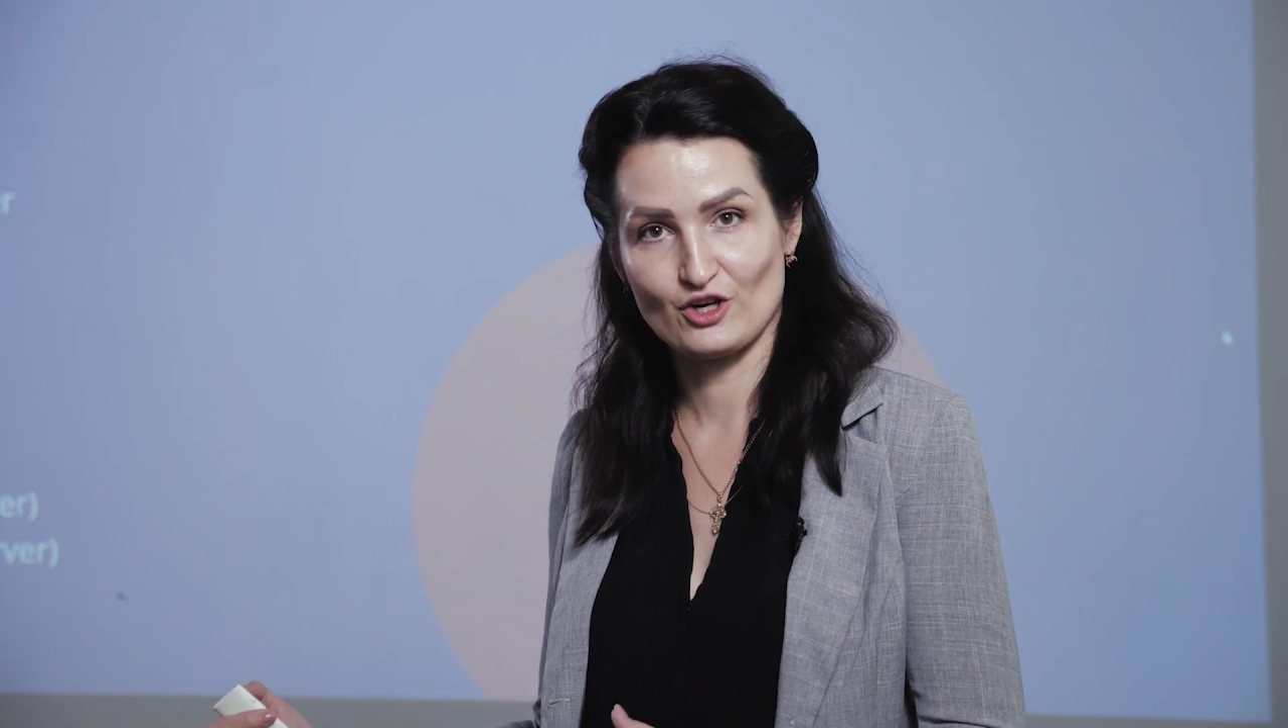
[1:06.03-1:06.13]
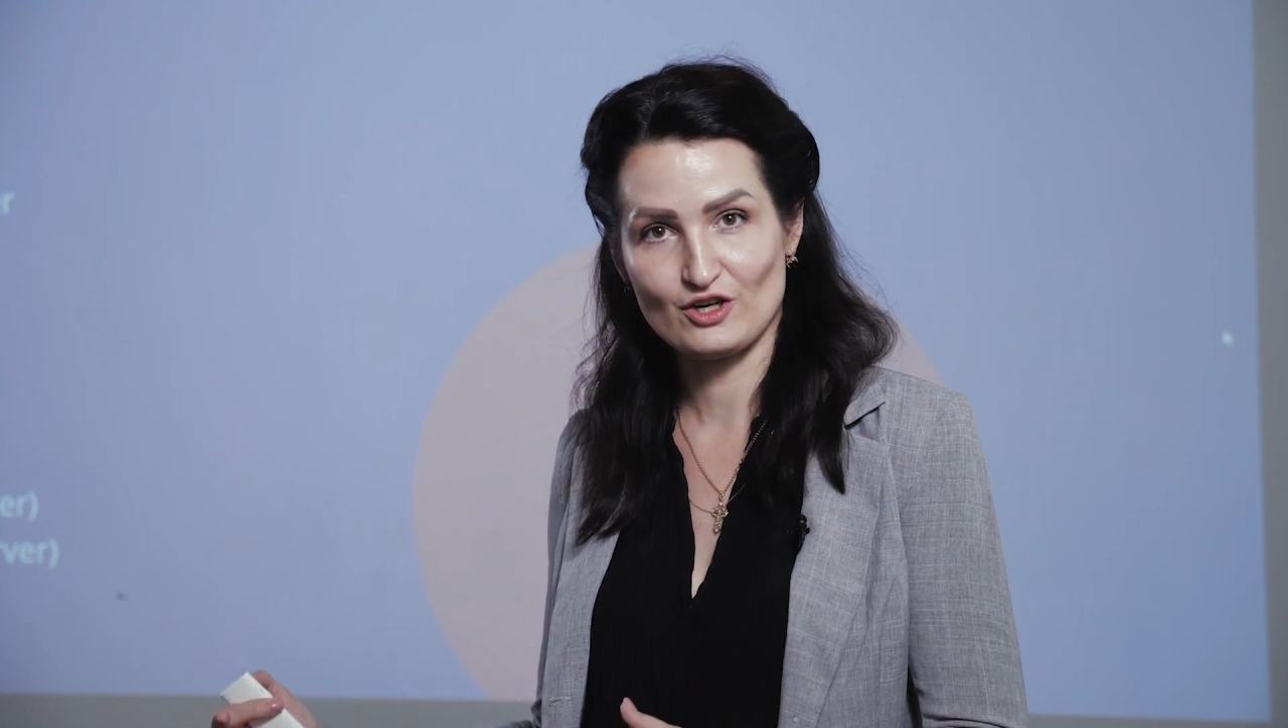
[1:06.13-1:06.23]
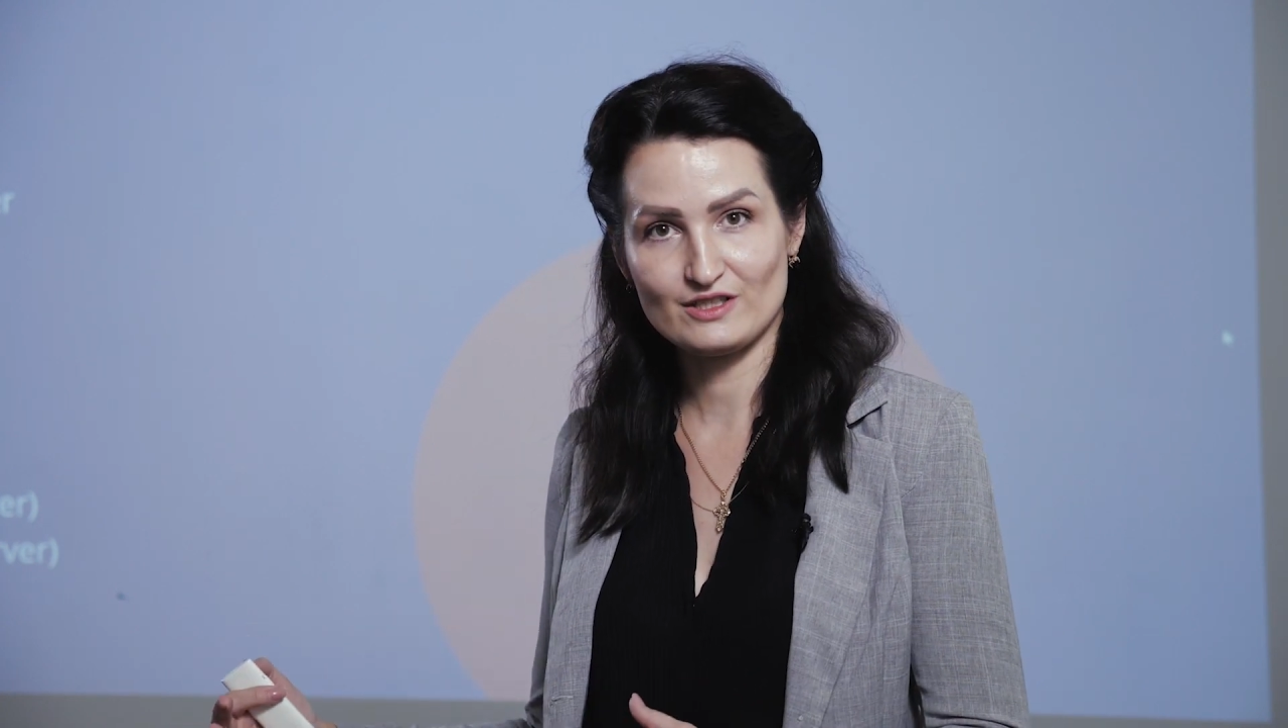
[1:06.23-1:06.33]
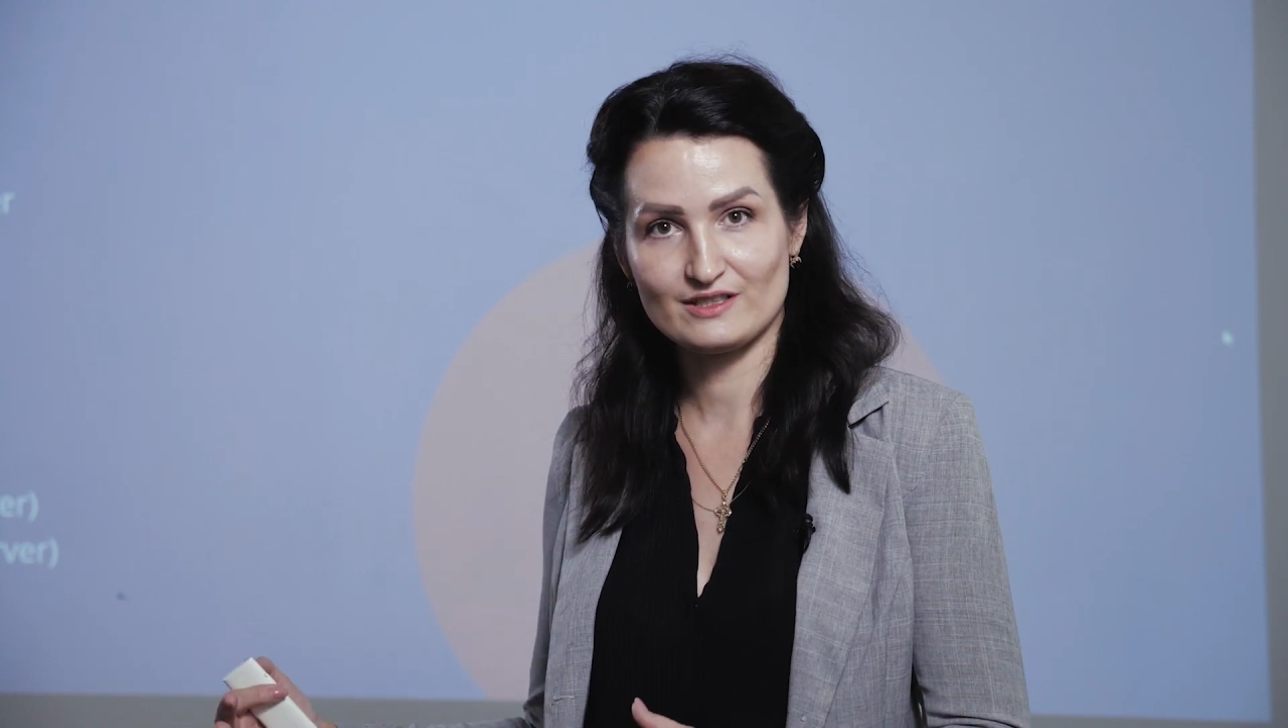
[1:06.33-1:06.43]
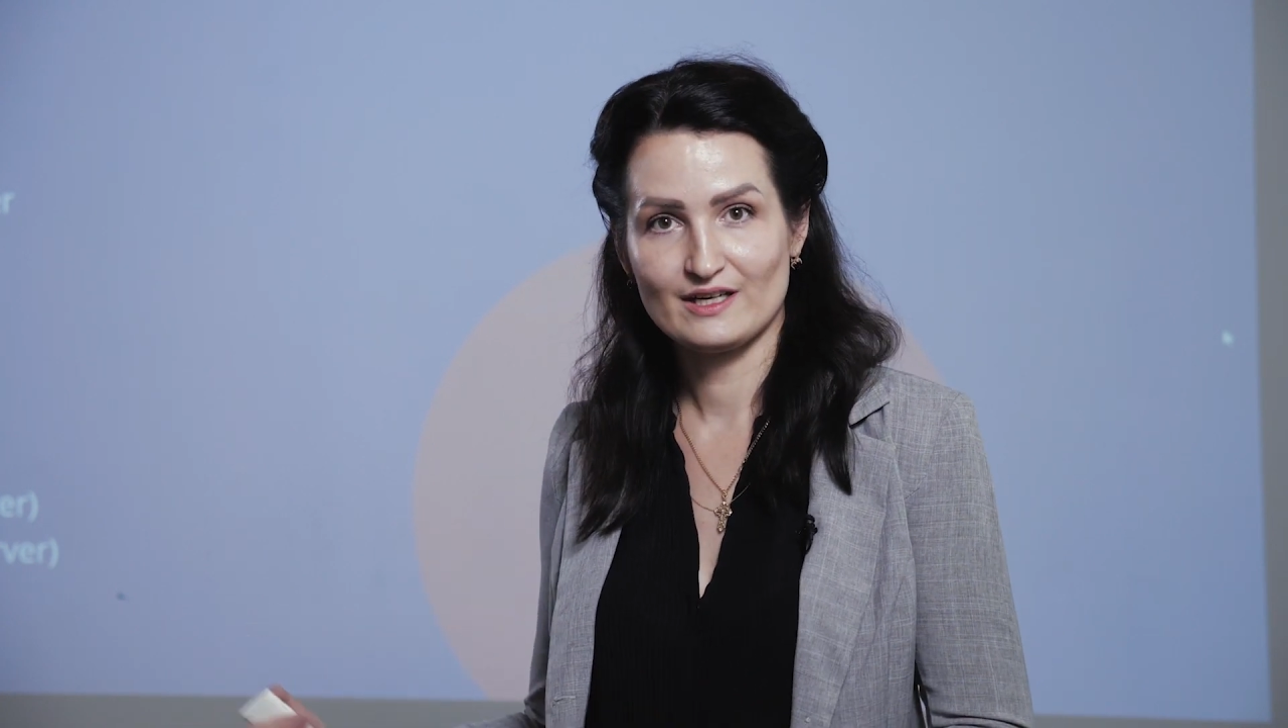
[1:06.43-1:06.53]

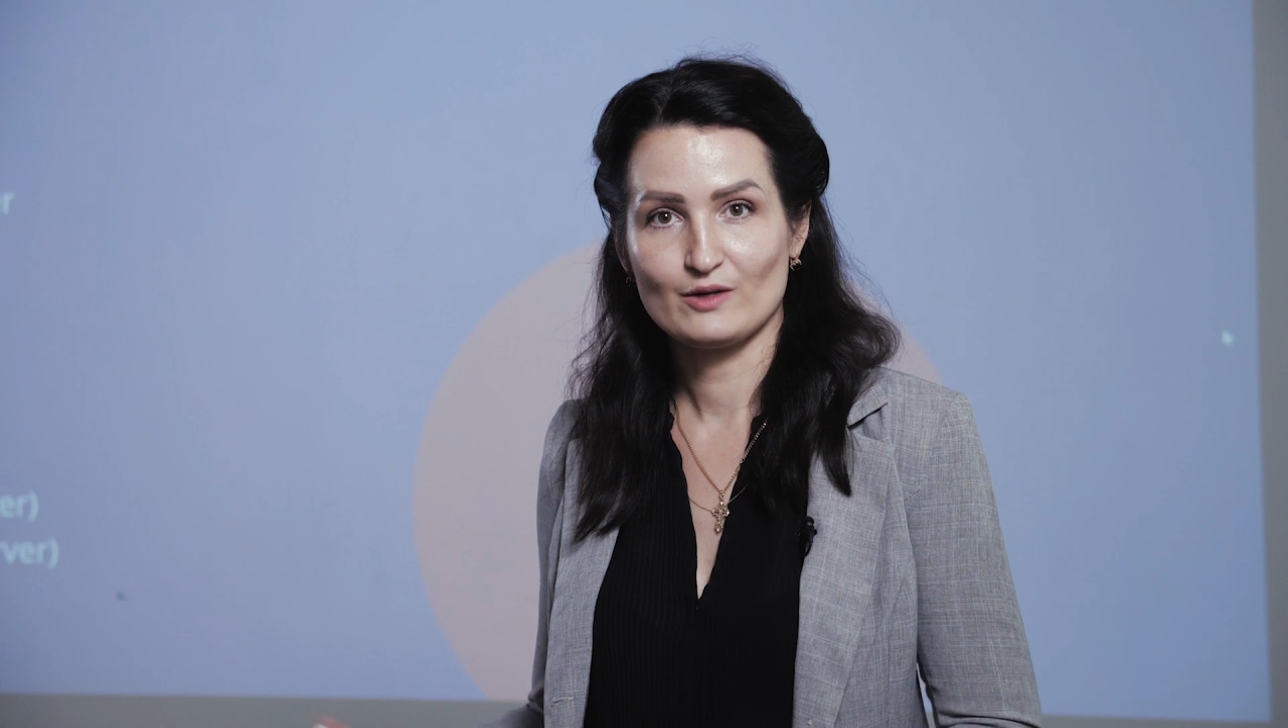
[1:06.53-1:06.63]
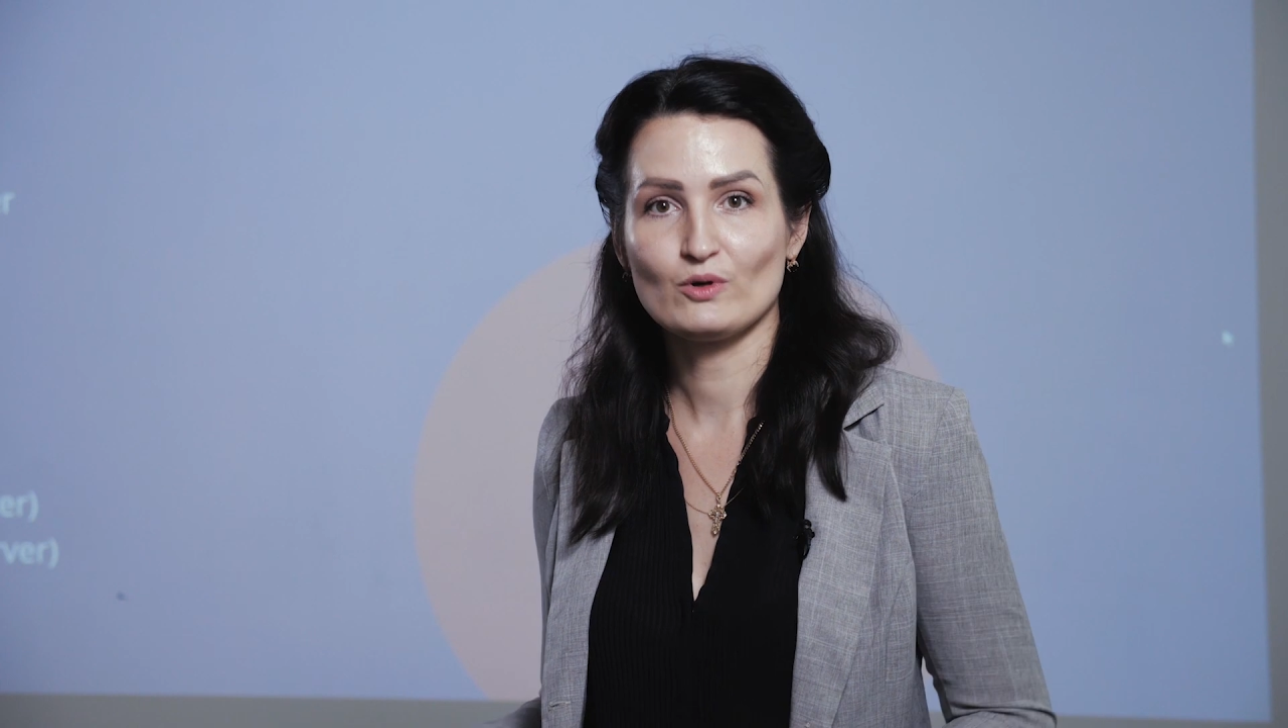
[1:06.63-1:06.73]
Talk,